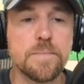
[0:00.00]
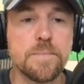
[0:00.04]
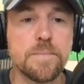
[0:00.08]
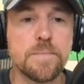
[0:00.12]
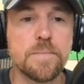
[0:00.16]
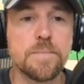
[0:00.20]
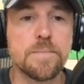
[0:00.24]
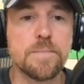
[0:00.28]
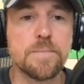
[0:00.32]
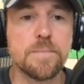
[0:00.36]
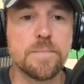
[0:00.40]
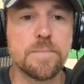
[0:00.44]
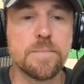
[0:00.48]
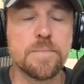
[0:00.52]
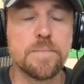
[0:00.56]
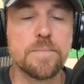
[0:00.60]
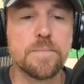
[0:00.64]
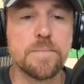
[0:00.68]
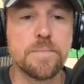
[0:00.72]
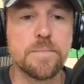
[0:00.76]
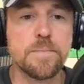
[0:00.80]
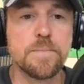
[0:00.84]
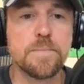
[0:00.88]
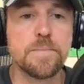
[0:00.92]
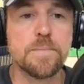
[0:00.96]

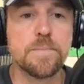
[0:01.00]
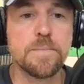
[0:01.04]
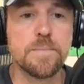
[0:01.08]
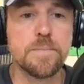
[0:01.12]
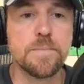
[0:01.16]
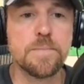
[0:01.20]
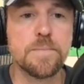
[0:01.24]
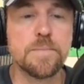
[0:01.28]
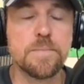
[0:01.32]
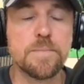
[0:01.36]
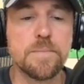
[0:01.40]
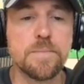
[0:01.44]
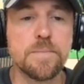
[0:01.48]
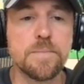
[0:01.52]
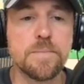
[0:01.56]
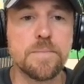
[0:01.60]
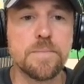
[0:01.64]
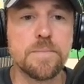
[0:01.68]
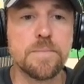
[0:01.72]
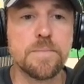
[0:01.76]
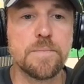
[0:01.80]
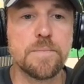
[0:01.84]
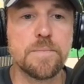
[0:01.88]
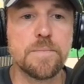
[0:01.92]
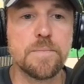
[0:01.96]

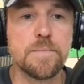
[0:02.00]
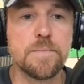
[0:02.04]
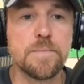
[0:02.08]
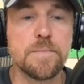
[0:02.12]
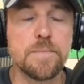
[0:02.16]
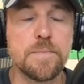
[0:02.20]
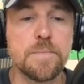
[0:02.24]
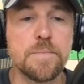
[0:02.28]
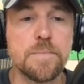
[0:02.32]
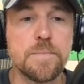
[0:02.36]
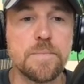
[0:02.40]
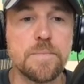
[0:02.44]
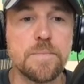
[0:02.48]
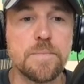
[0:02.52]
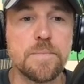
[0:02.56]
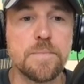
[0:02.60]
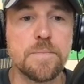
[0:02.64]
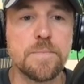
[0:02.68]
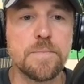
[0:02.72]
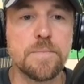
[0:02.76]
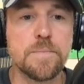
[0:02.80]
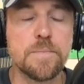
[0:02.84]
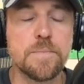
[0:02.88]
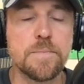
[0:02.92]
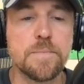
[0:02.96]

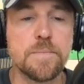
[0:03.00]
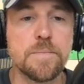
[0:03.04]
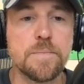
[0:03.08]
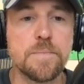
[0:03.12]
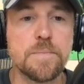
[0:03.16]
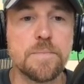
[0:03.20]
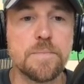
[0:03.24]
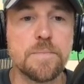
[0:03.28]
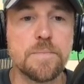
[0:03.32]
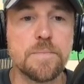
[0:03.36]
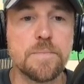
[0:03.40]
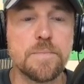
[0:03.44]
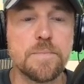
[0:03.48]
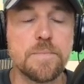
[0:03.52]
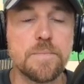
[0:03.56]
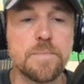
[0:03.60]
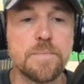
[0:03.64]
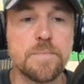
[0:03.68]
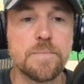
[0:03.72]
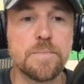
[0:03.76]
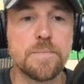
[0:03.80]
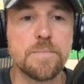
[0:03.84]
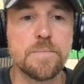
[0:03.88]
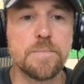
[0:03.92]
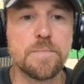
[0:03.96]

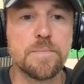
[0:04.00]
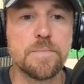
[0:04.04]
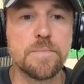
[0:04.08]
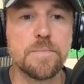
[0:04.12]
[no speech]